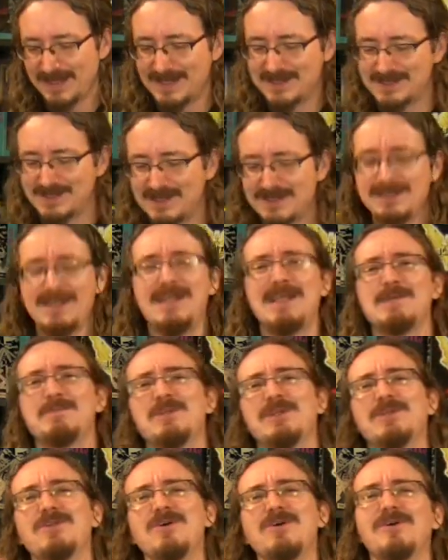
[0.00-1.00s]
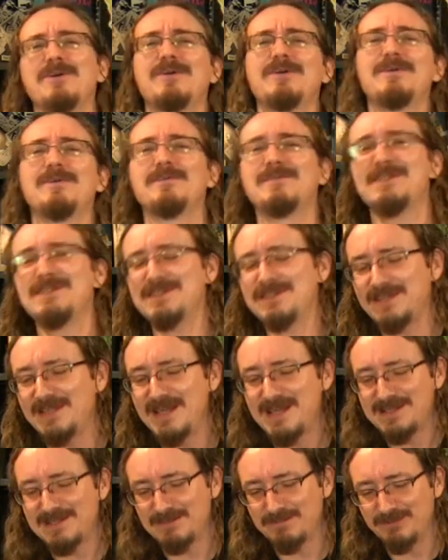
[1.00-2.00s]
It's uh, taking me longer these days